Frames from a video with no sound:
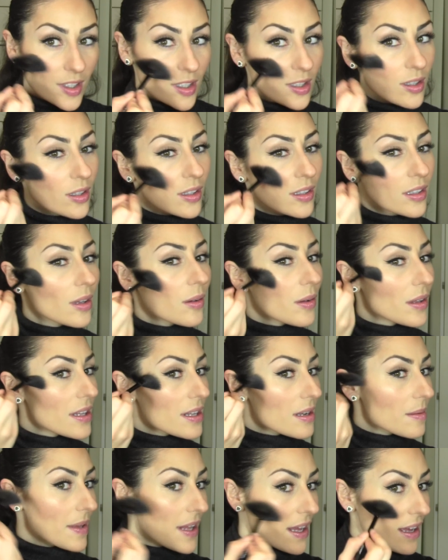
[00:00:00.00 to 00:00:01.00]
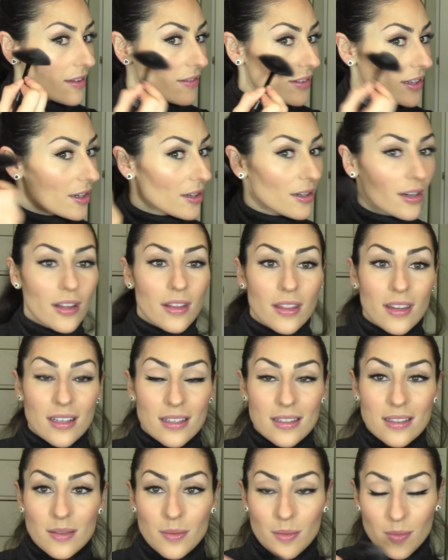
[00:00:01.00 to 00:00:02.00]
You can go a little bit heavier on
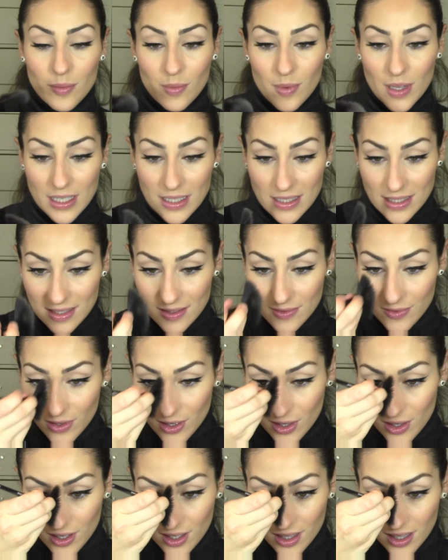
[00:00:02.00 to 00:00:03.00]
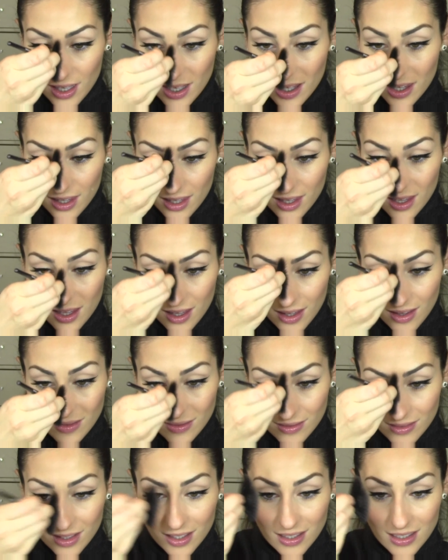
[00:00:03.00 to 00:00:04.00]
this when it's for like a
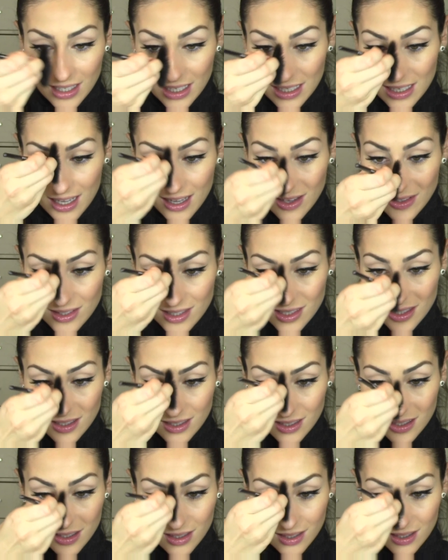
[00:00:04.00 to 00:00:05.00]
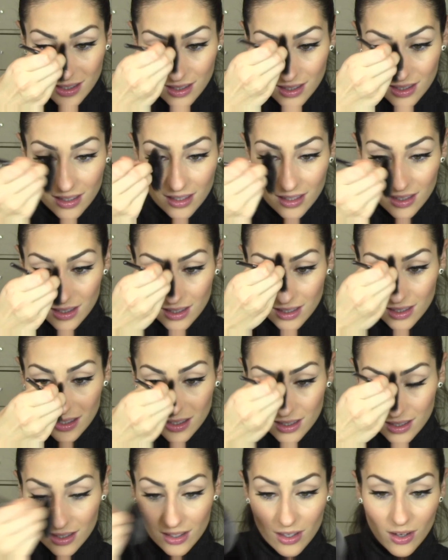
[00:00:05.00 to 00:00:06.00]
night out
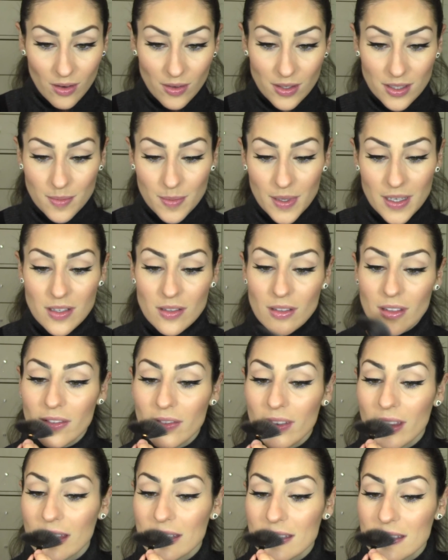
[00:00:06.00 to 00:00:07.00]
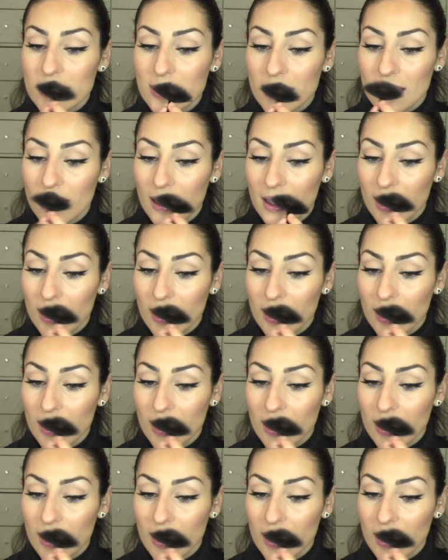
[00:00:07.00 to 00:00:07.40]
or a special event.